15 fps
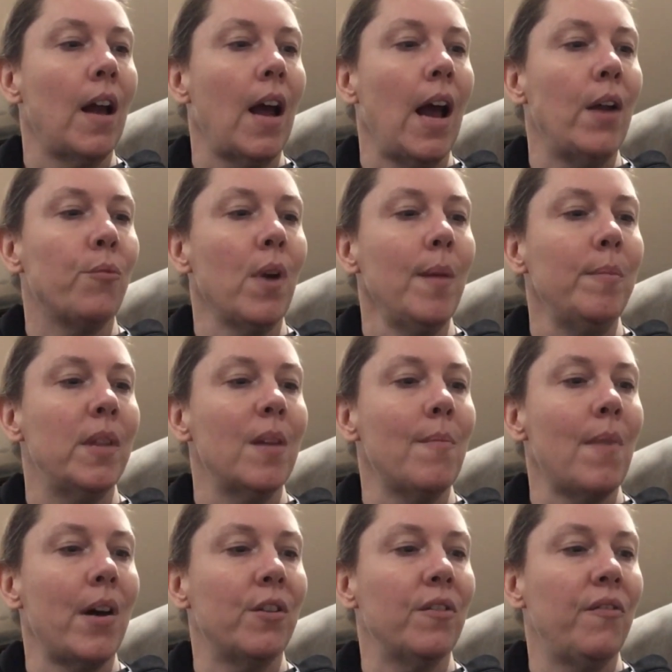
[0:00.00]
I rubbed them
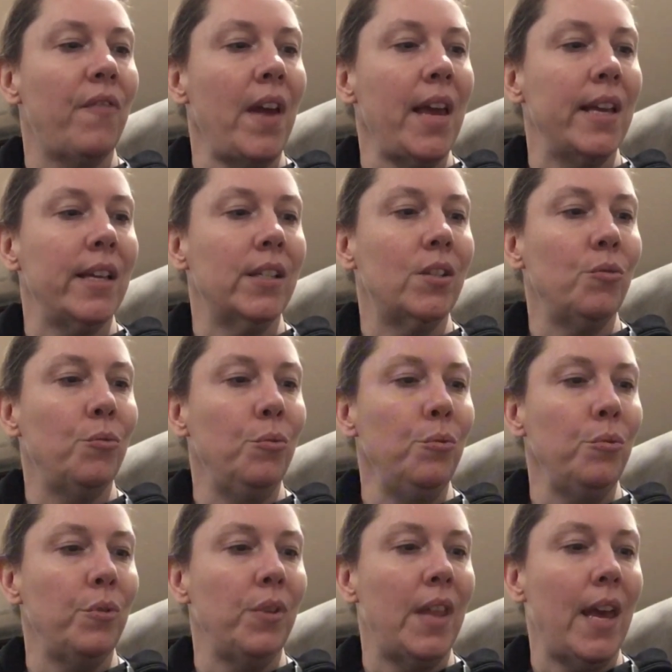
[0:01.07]
on her face.
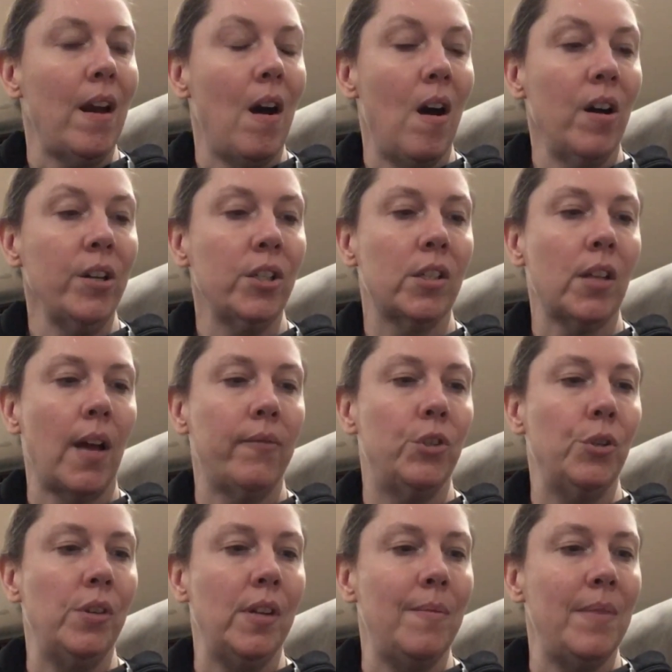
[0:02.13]
Ooh, they are soft,
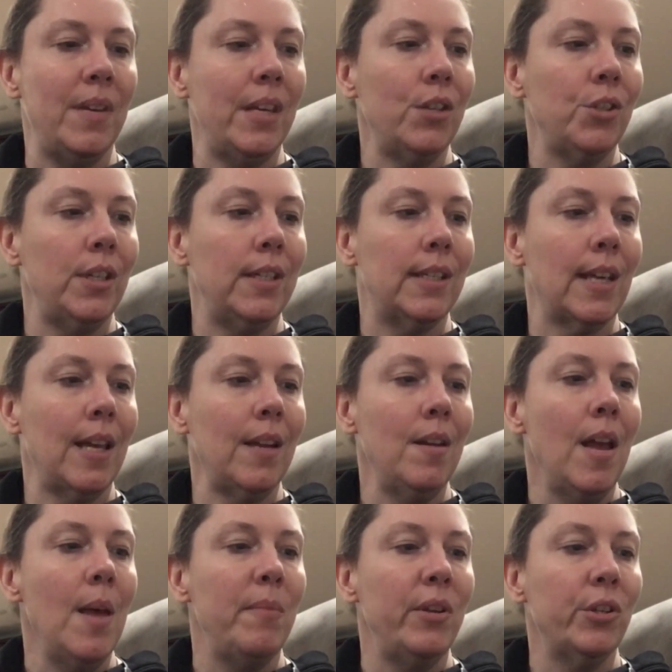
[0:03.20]
Junie V., she said.
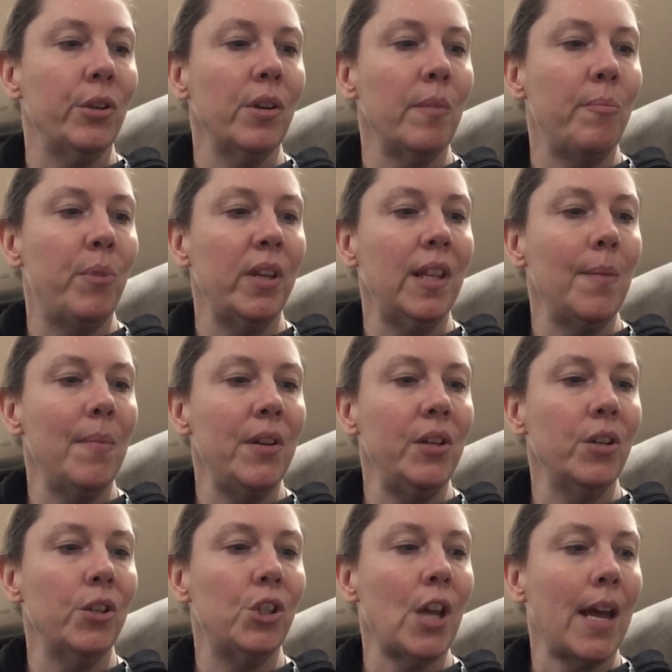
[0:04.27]
Be sure to put them in
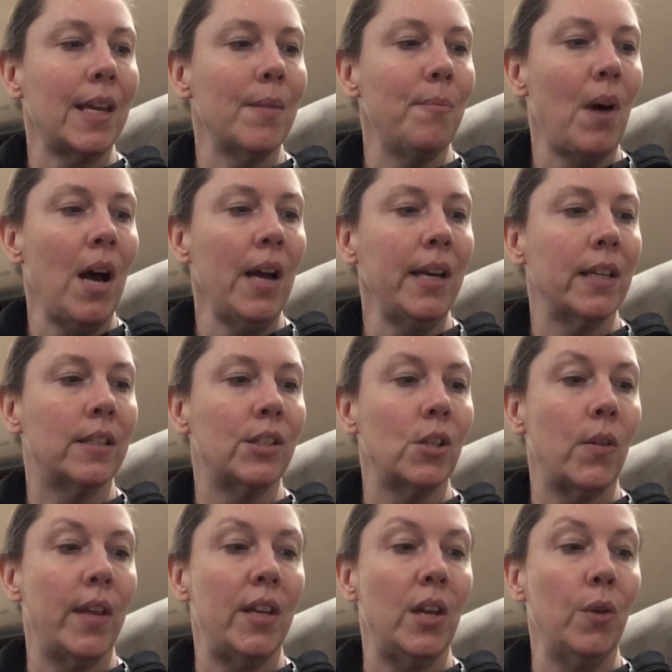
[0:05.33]
your jacket pockets so
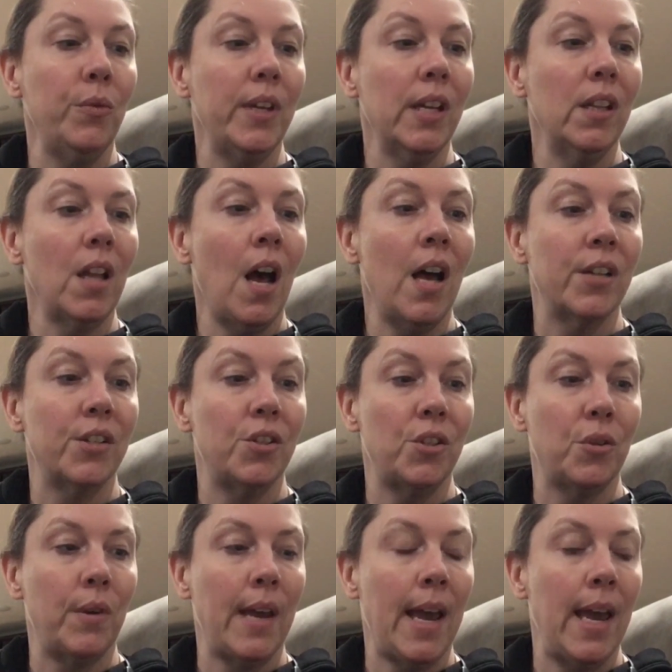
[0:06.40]
they don't get lost,
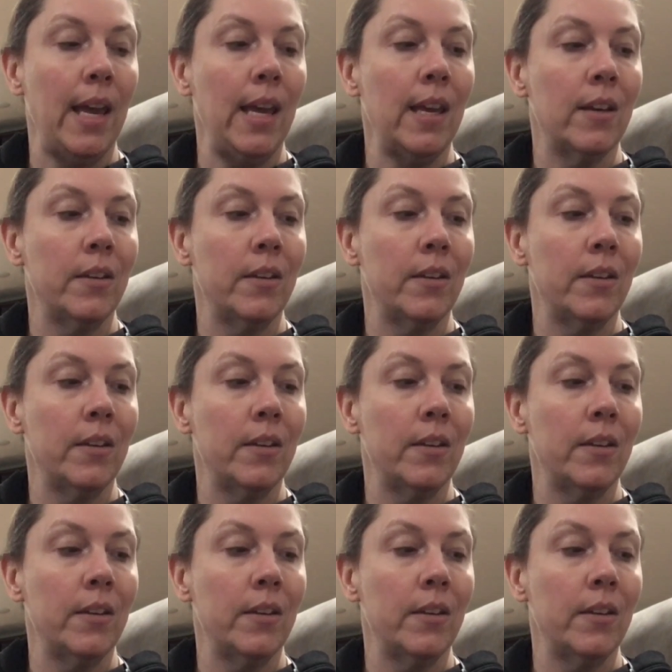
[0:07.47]
okay?